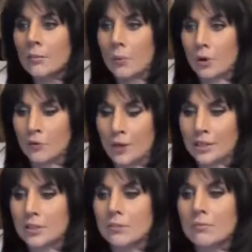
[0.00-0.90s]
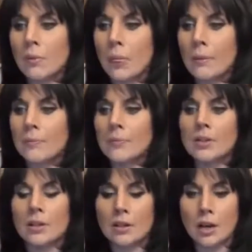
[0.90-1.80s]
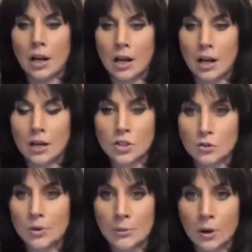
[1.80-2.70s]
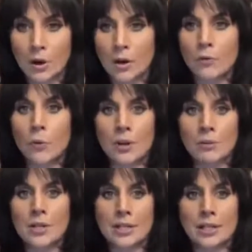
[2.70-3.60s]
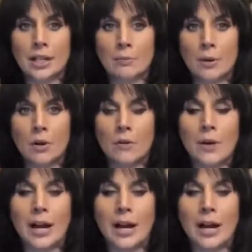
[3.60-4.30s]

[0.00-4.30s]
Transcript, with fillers: Perfect. Uh, StreamYard, for whatever reason, kicked me off.